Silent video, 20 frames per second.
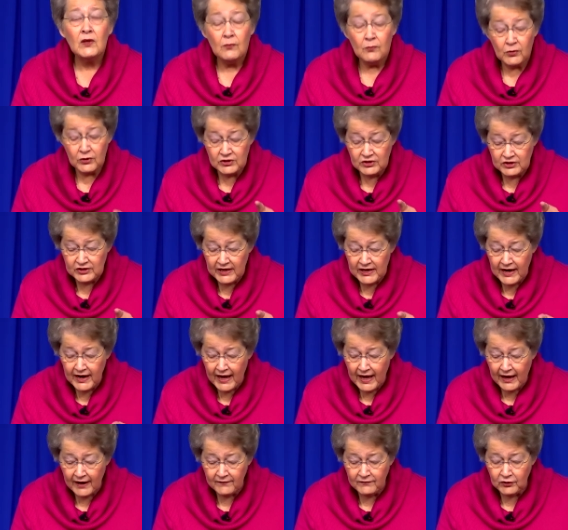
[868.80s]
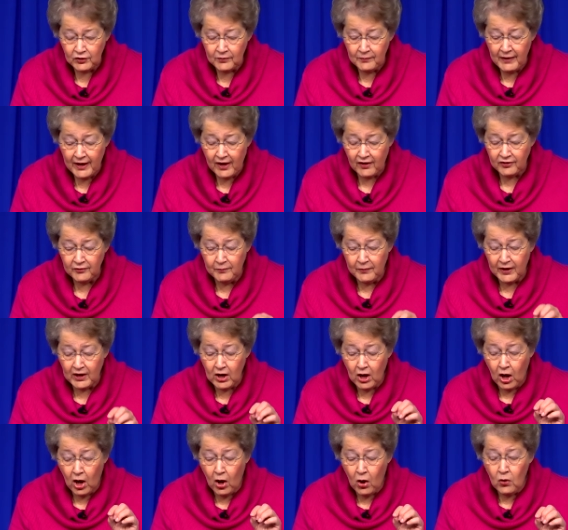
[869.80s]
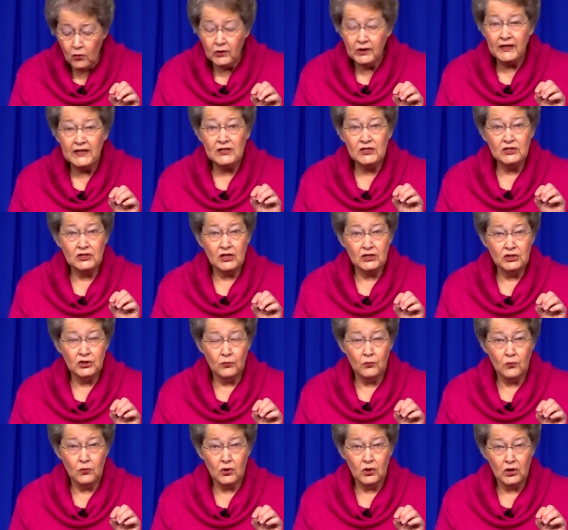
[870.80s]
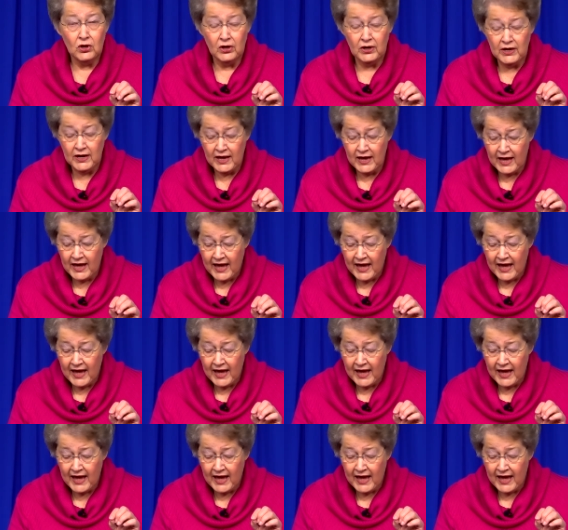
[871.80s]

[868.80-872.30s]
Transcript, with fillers: proceed out of your mouth, but only such a word